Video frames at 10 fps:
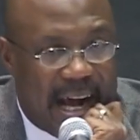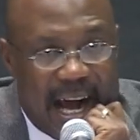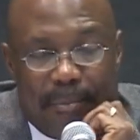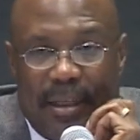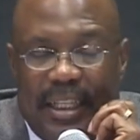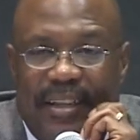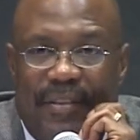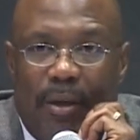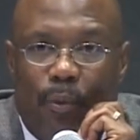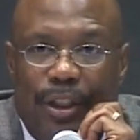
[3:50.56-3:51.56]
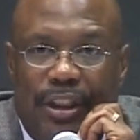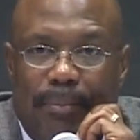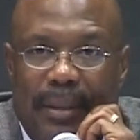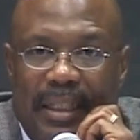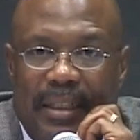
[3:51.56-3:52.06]
I believe that we
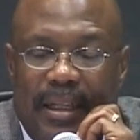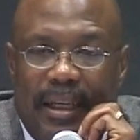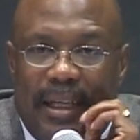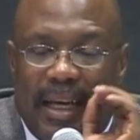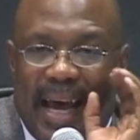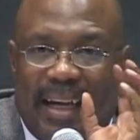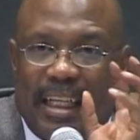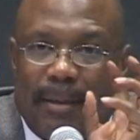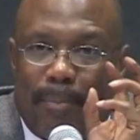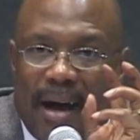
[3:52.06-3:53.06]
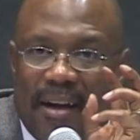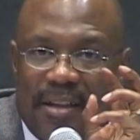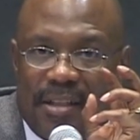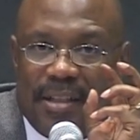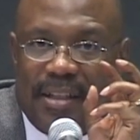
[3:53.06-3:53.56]
should be enacting
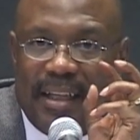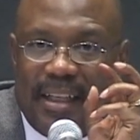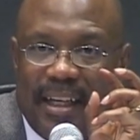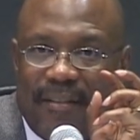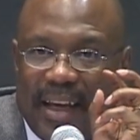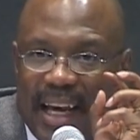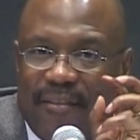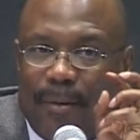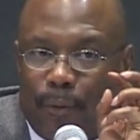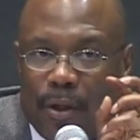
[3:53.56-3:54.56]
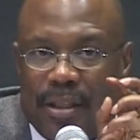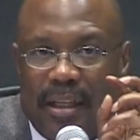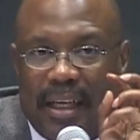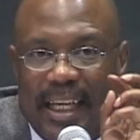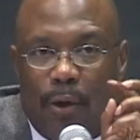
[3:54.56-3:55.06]
policies that give every person
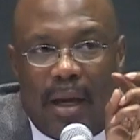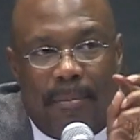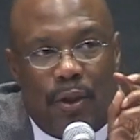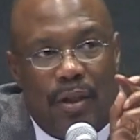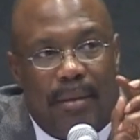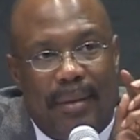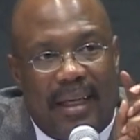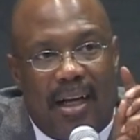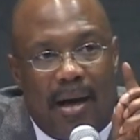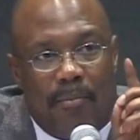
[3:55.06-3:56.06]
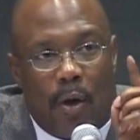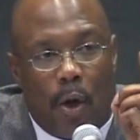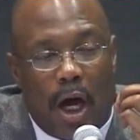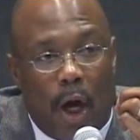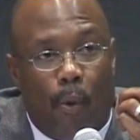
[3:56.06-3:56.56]
an equal opportunity to become
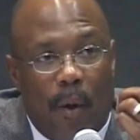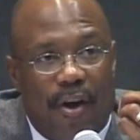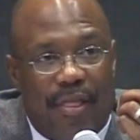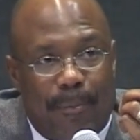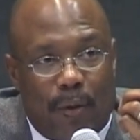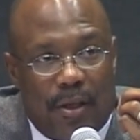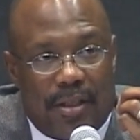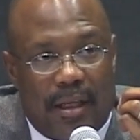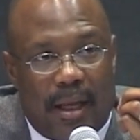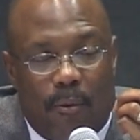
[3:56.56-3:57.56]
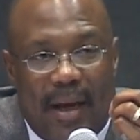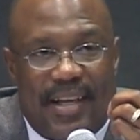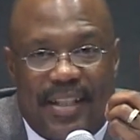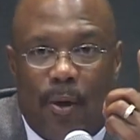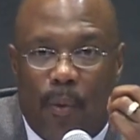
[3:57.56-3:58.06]
a wealthy person. When I
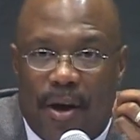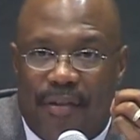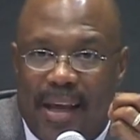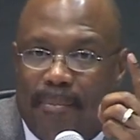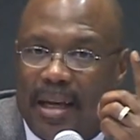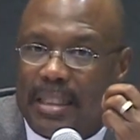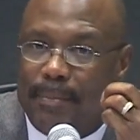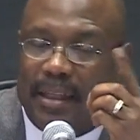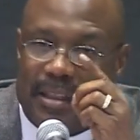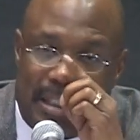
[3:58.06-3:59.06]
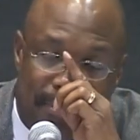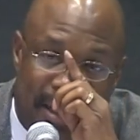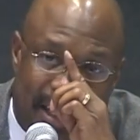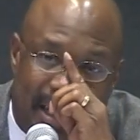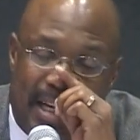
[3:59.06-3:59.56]
say wealthy, I'm not speaking simply
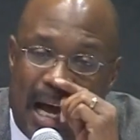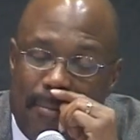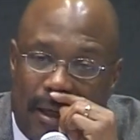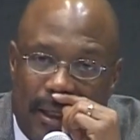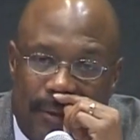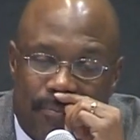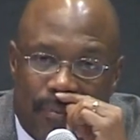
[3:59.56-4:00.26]
economically.